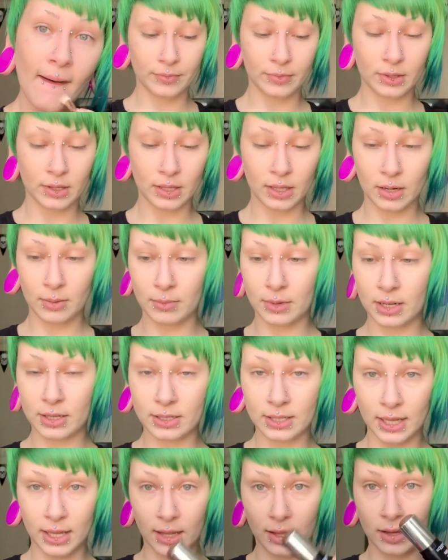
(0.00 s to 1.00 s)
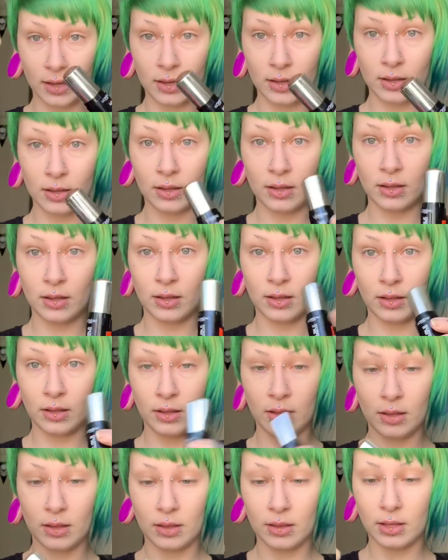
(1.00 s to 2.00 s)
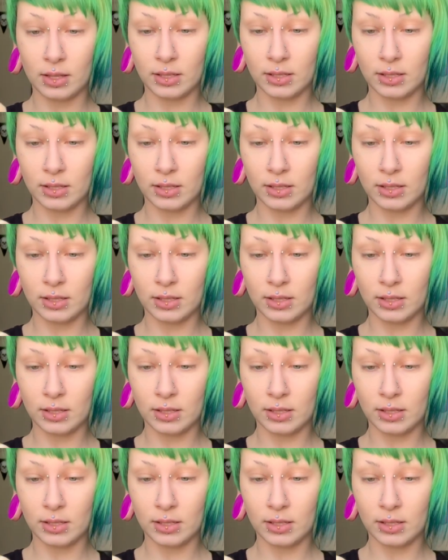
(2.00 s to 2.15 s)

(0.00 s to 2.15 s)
And then I'm gonna take the